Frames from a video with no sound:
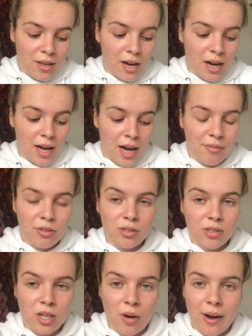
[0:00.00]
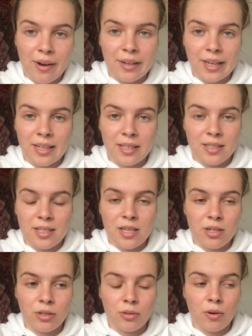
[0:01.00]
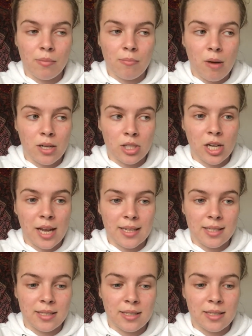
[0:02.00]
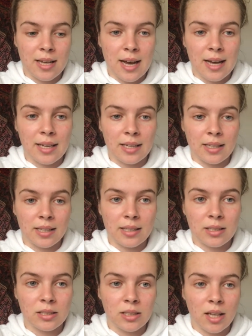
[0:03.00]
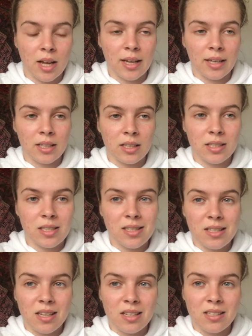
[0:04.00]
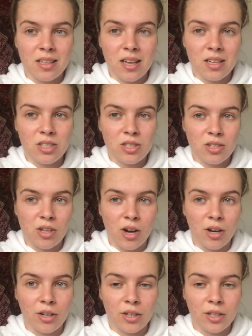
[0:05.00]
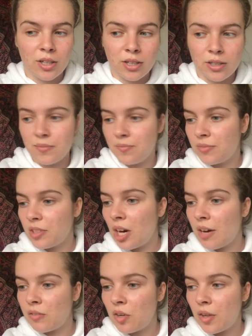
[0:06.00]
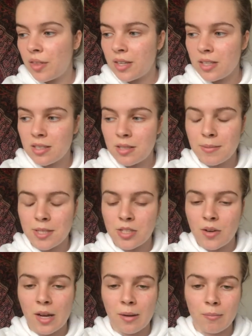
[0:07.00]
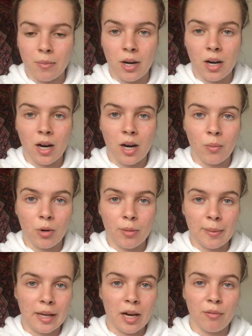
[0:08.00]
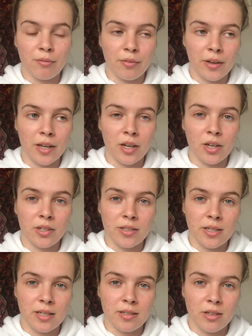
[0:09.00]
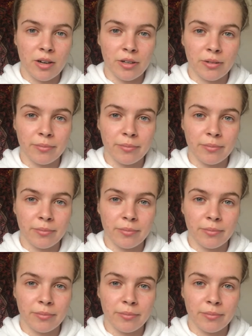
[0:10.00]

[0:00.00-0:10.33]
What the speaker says: I haven't got to go out again until much later today, like 6-ish. So I've got things to be doing, but I want to be comfy and cozy. So